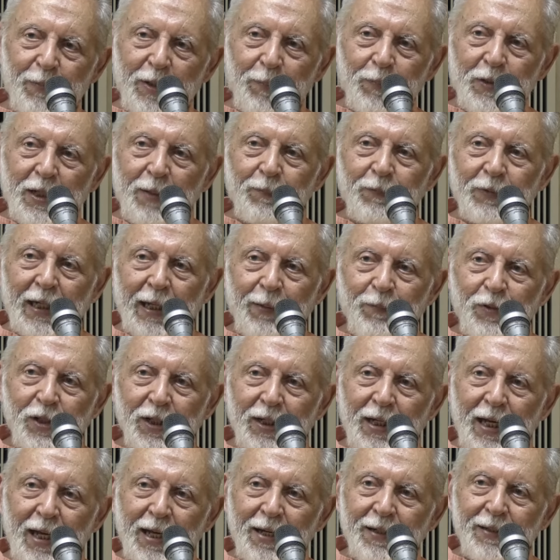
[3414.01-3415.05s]
up sometimes
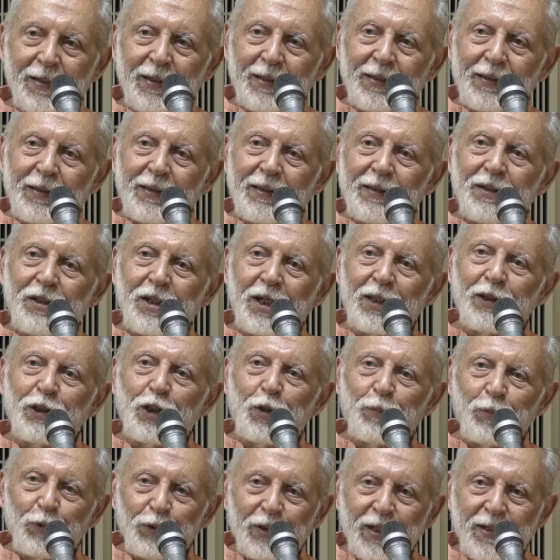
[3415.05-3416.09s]
in our
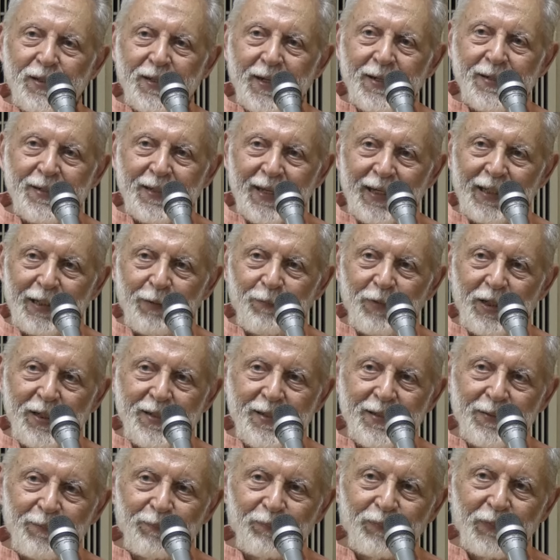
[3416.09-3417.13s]
Shatripu, the 6
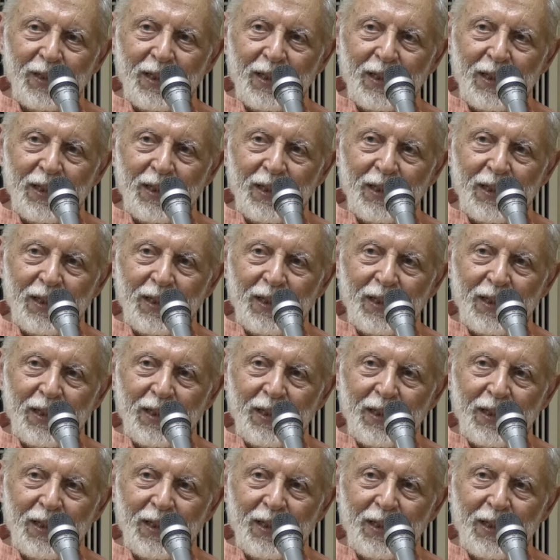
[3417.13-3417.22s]
enemies,